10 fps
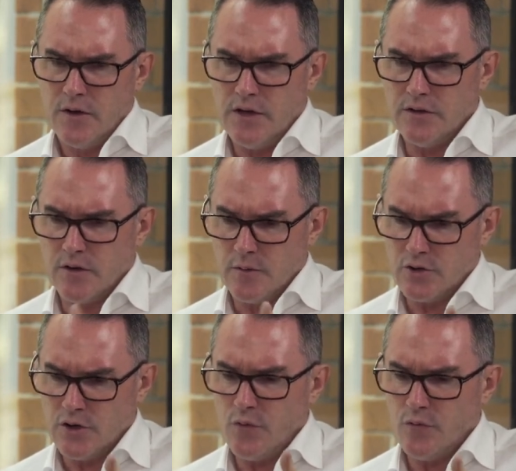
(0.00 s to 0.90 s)
He's got
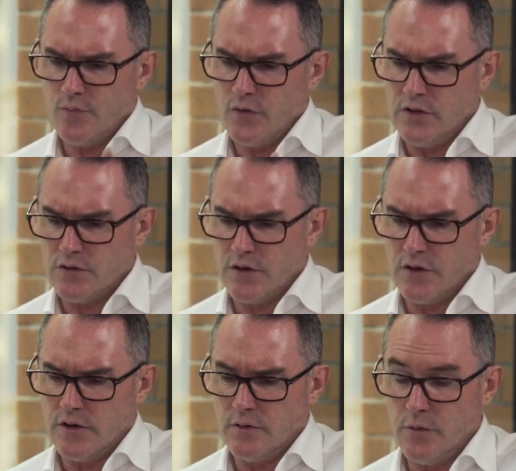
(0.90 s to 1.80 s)
himself, he's got
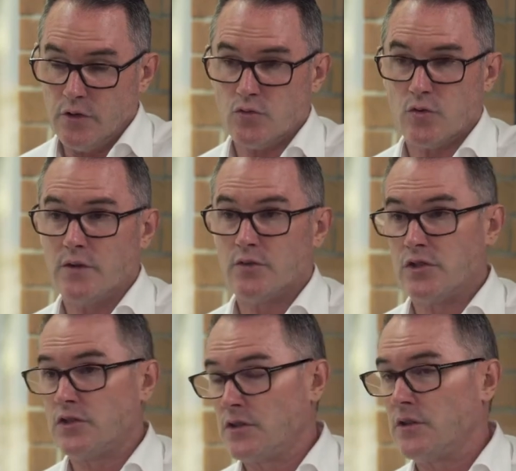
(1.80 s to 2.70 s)
an administrative
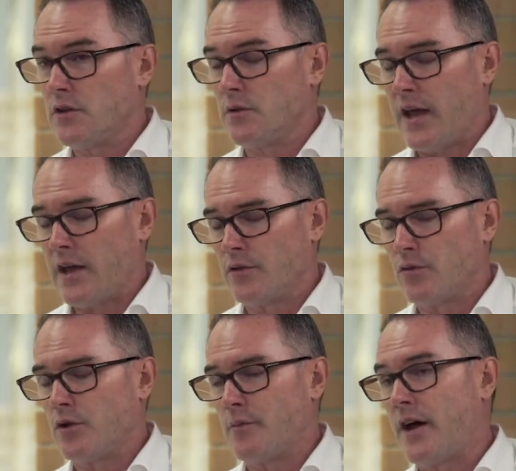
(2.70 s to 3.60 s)
assistant that handles
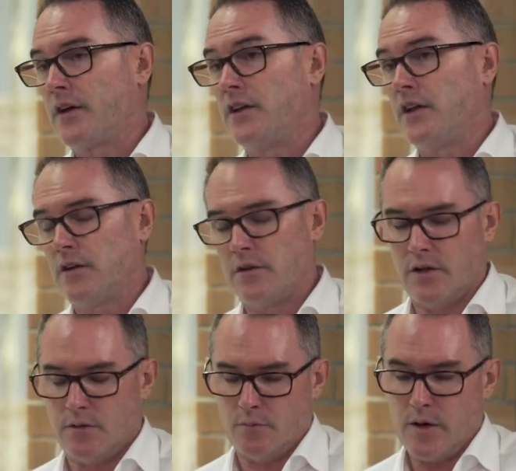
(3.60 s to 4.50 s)
all the marketing
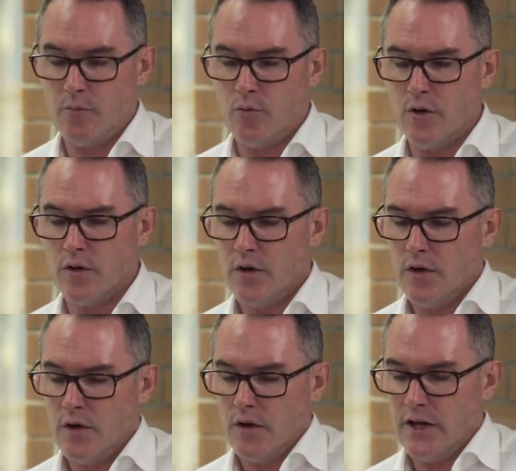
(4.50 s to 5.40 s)
and paperwork,
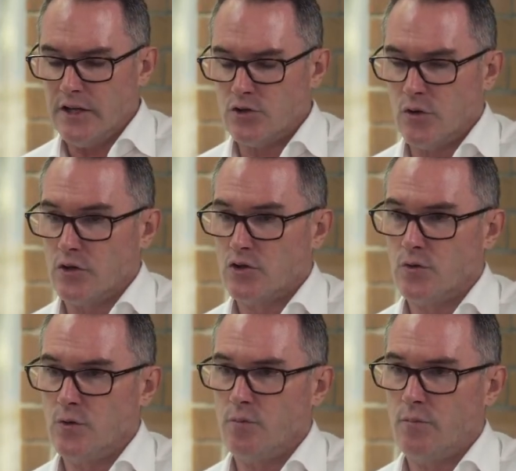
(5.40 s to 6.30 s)
and he's got
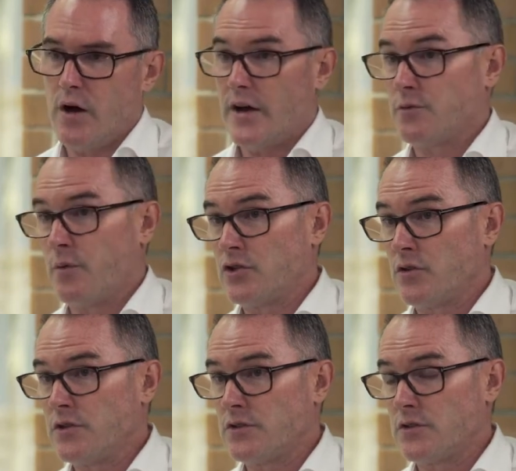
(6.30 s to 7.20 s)
two buyer
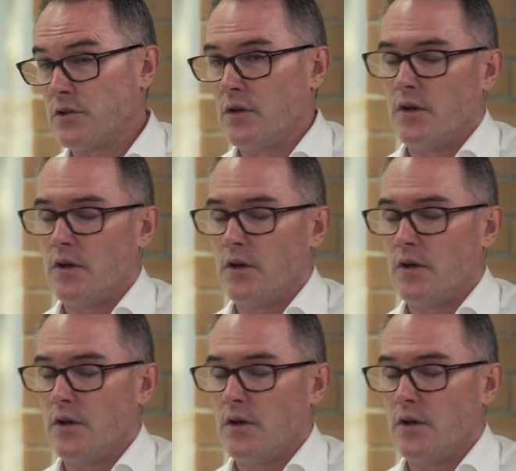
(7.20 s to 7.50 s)
specialists.